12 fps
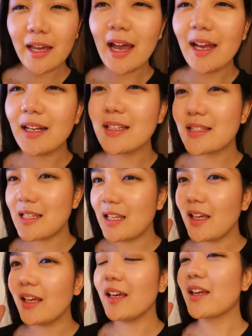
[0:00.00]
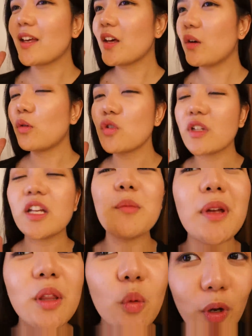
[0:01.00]
kind of see who's gonna
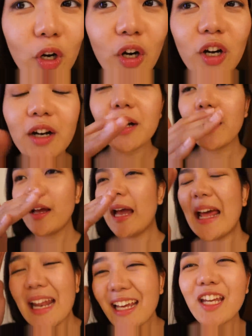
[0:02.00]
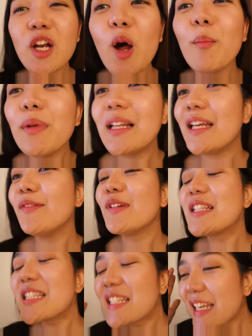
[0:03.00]
be the winner. And I cannot believe
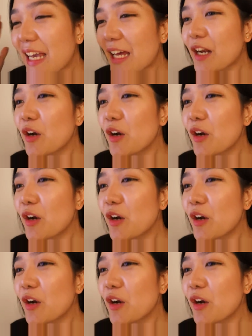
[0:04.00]
it's gonna be